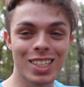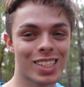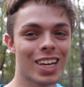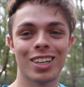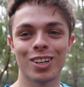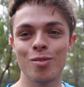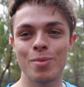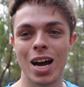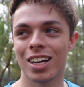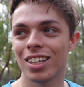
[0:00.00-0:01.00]
Just getting it all
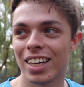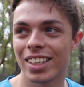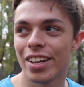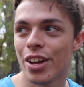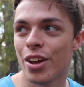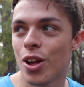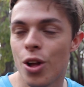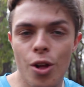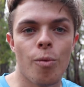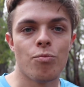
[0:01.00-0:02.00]
back, like
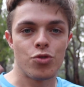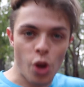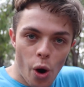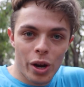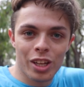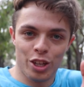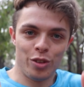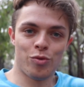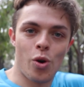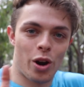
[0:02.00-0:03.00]
knowing that
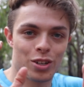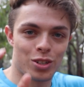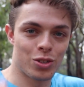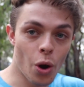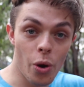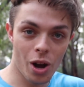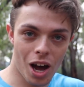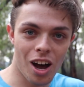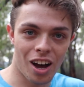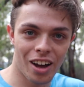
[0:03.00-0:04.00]
you've worked so
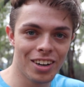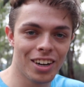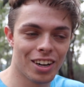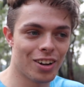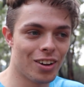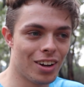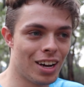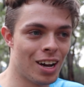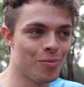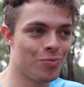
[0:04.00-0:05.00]
hard
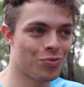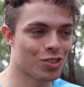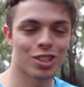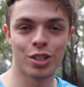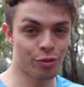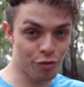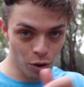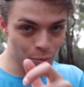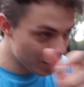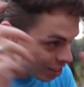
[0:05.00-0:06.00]
to
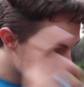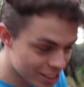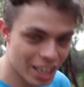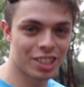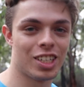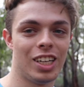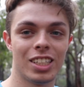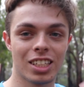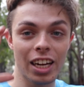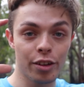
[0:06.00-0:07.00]
film things intentionally,
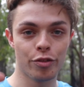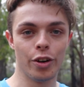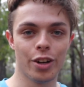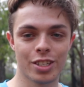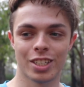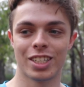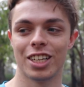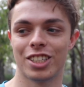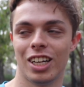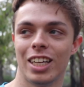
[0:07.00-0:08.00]
to take photos
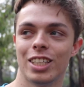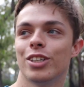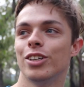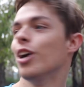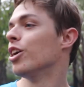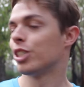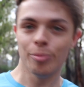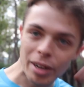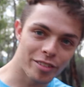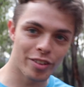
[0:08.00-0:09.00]
intentionally, to
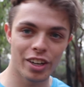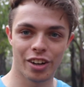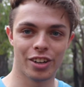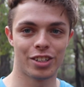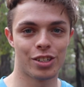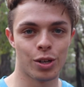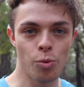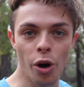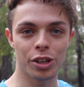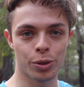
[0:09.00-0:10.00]
make videos, to
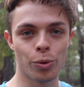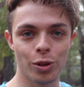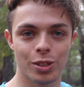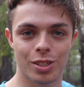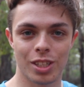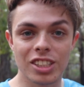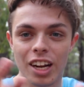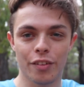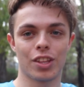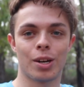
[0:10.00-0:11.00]
work towards the
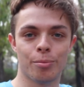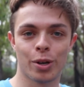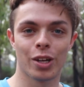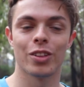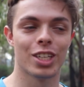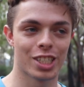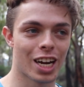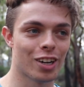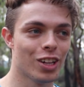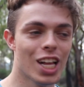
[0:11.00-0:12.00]
stuff that I'm putting on this
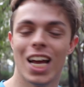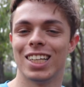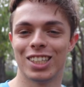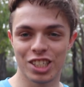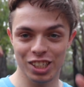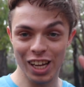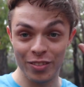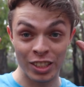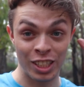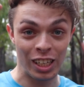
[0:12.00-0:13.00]
channel, and to just
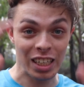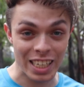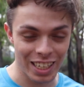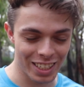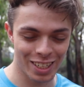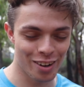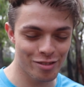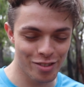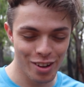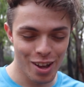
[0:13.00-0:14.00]
have it delete
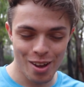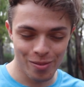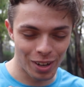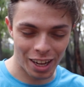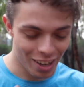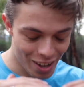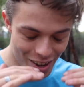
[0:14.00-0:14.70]
itself. Like,